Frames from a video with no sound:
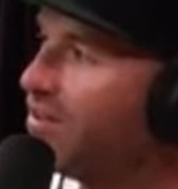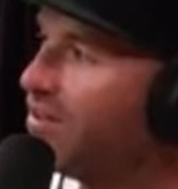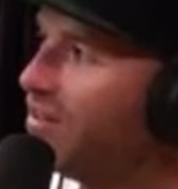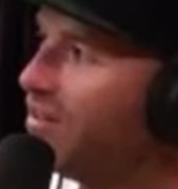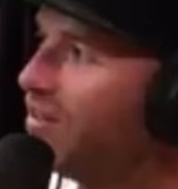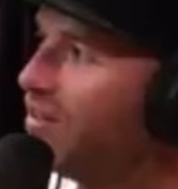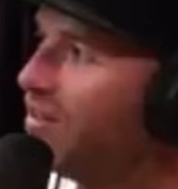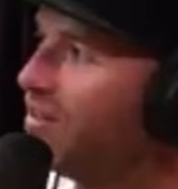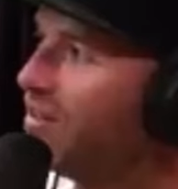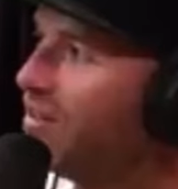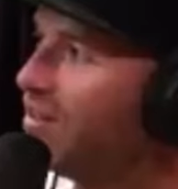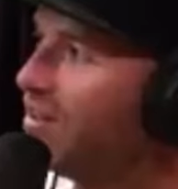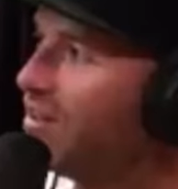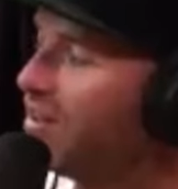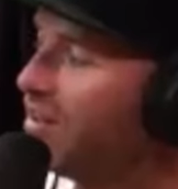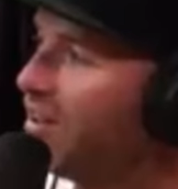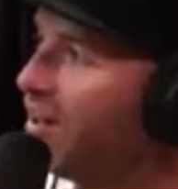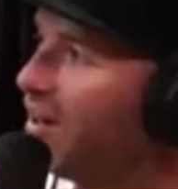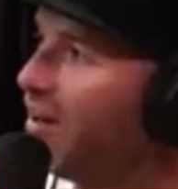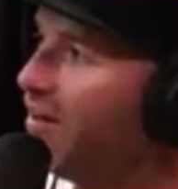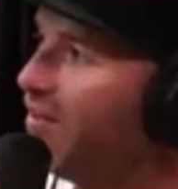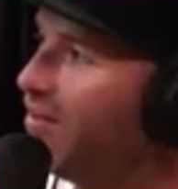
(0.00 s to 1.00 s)
Really?
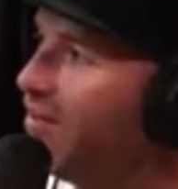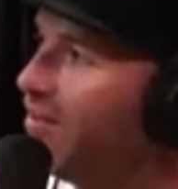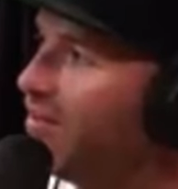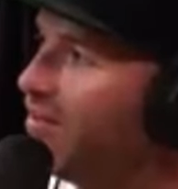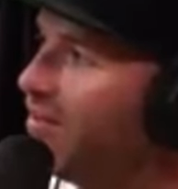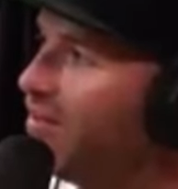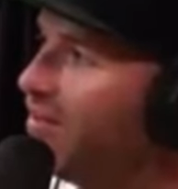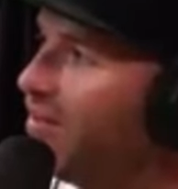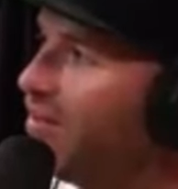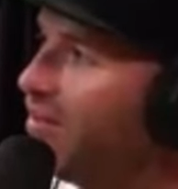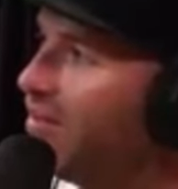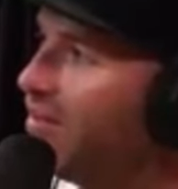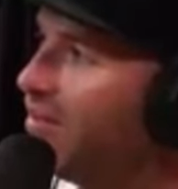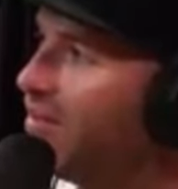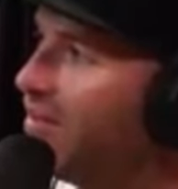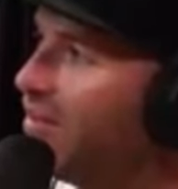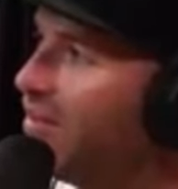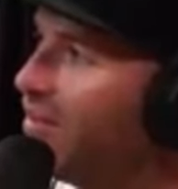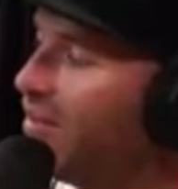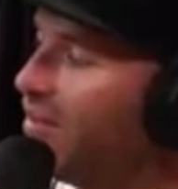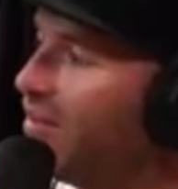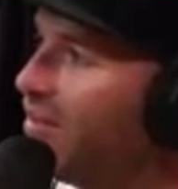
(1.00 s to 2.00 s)
Yeah. Just lives out in the
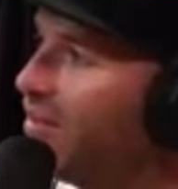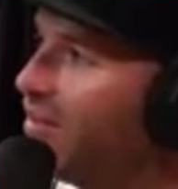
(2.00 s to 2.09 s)
bush?